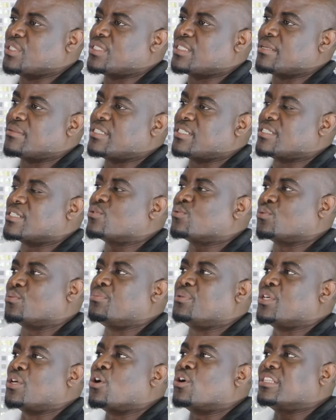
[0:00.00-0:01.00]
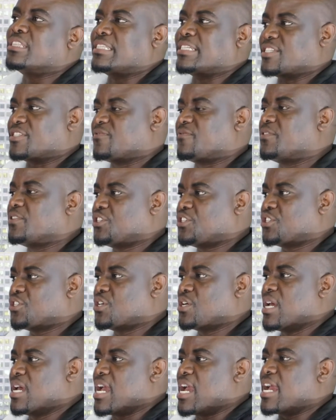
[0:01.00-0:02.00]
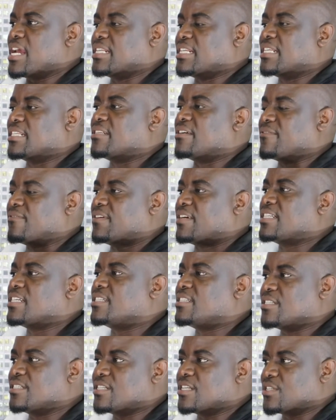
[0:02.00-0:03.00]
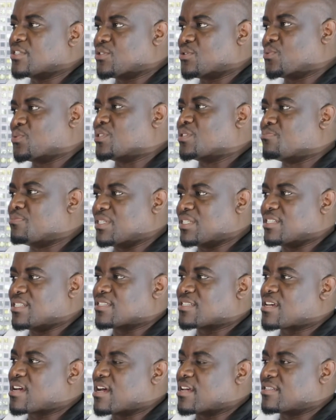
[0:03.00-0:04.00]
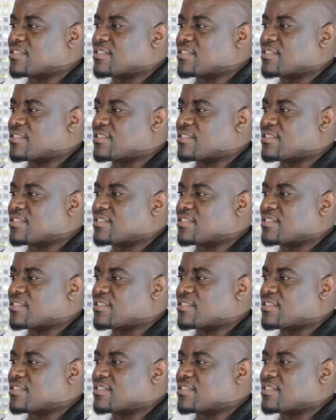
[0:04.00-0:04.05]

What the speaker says: the disease will be on this fridge, and then the further details will be discussed.